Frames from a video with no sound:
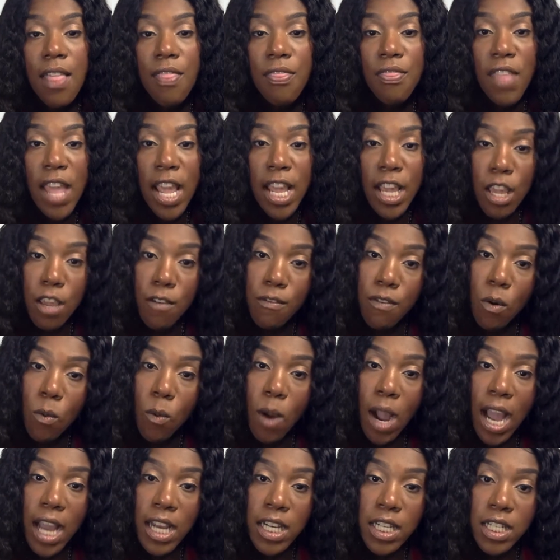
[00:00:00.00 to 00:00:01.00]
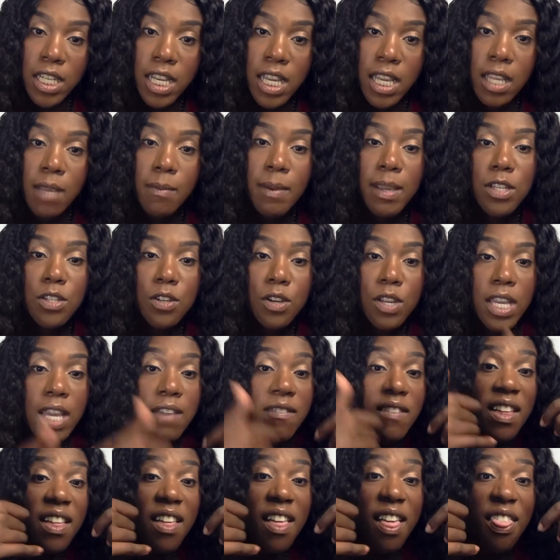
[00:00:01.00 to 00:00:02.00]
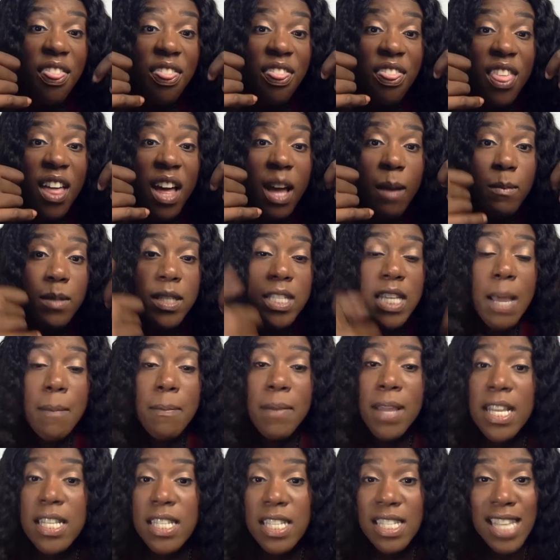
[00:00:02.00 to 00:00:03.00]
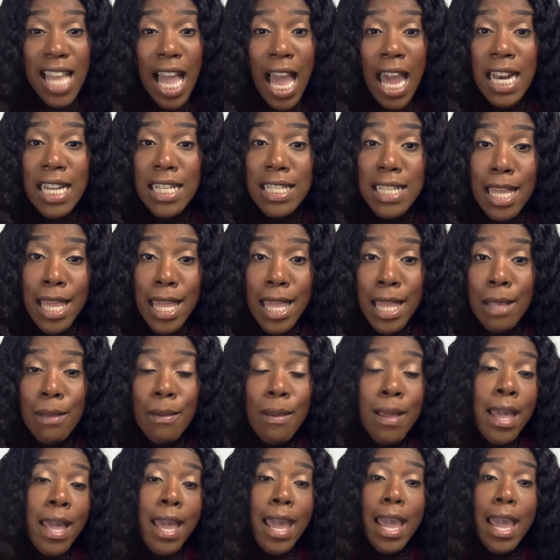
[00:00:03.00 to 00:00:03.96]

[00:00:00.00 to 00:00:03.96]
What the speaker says: Thank you for watching. Make sure you give it a thumbs up because it's hot as hell,